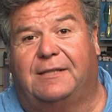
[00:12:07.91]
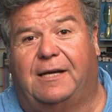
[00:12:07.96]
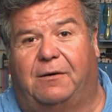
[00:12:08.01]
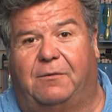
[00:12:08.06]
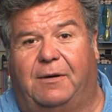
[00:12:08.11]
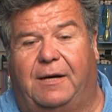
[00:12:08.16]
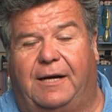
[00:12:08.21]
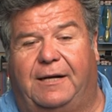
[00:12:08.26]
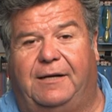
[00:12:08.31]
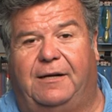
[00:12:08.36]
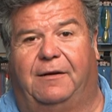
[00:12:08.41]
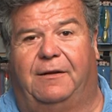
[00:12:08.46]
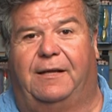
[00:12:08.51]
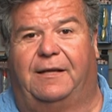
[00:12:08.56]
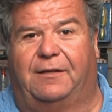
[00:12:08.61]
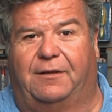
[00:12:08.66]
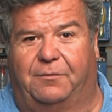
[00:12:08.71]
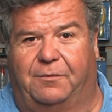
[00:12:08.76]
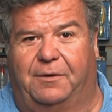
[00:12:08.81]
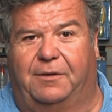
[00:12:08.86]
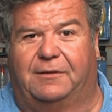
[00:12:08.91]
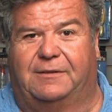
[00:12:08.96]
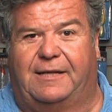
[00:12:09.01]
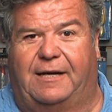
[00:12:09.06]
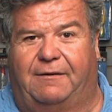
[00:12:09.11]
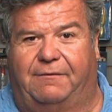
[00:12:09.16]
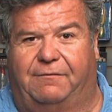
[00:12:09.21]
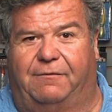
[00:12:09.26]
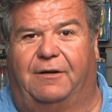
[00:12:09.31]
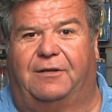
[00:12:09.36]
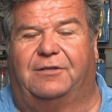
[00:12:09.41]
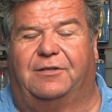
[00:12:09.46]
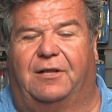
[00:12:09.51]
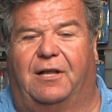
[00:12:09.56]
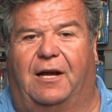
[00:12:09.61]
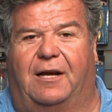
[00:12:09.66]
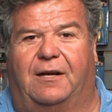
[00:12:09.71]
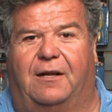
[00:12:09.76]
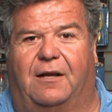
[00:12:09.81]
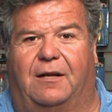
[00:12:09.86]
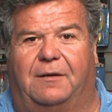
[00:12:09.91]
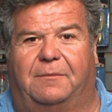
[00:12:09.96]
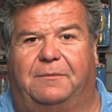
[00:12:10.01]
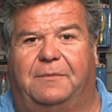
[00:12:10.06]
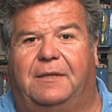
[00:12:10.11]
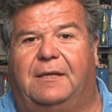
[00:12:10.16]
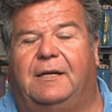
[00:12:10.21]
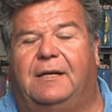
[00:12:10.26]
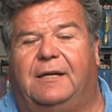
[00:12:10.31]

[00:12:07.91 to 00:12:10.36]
That way I know that the reels have fresh line on them,